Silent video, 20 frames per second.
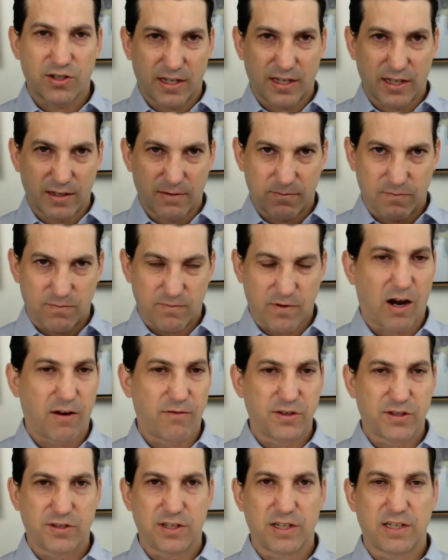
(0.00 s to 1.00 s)
is going to
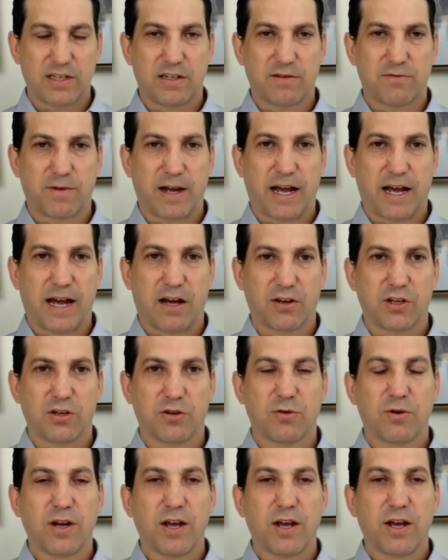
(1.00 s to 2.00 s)
obviously
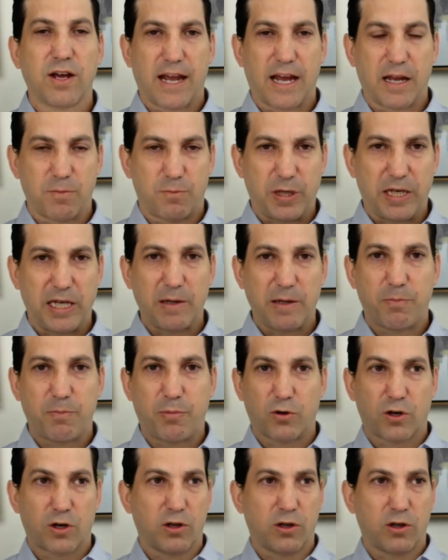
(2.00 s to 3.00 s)
devalue, and
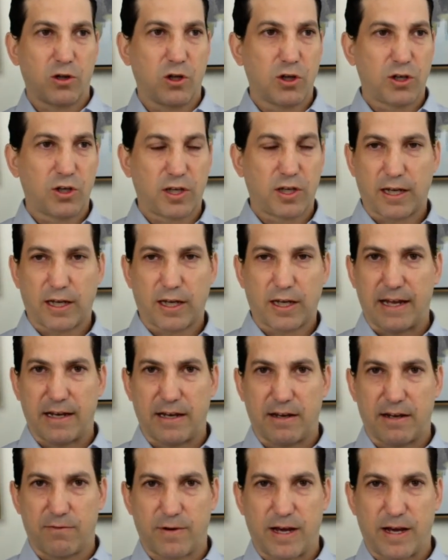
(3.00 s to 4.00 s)
people are looking
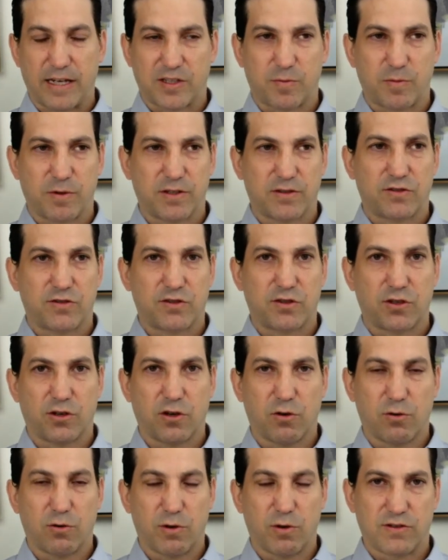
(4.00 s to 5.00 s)
at investments to
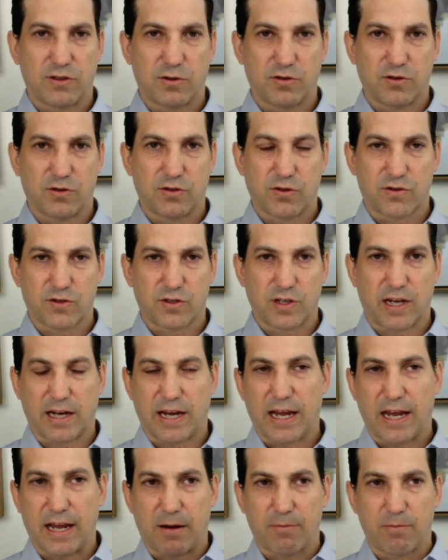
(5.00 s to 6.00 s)
go into. So they're
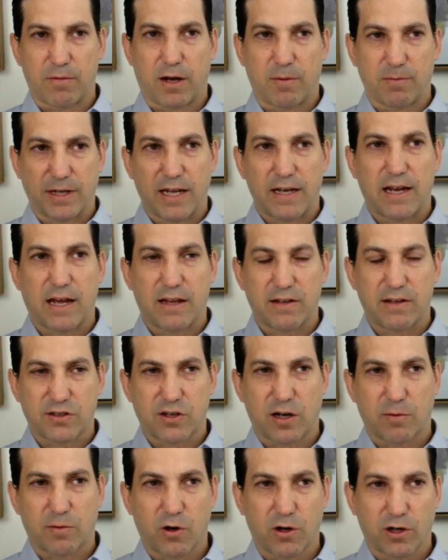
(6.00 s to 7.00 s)
saying, hey, I'm getting out of the
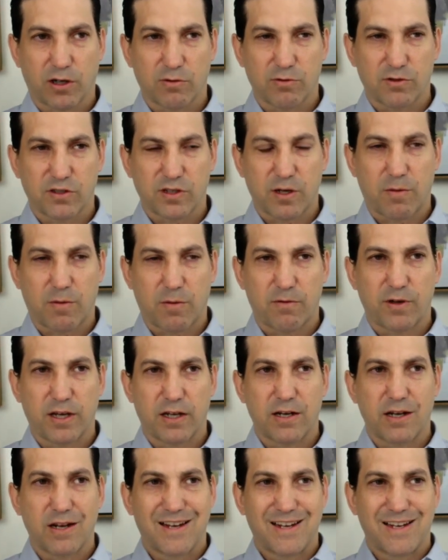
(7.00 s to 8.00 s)
stock market with some of
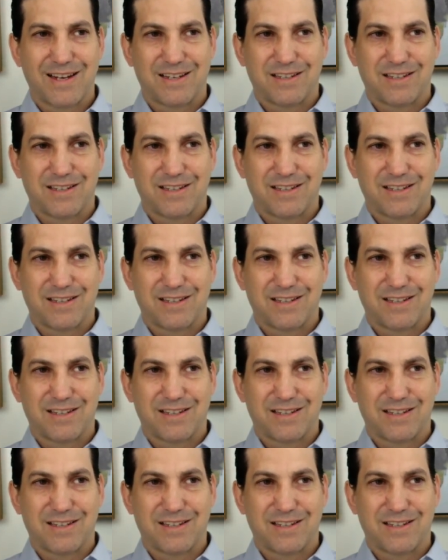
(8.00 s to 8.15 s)
it.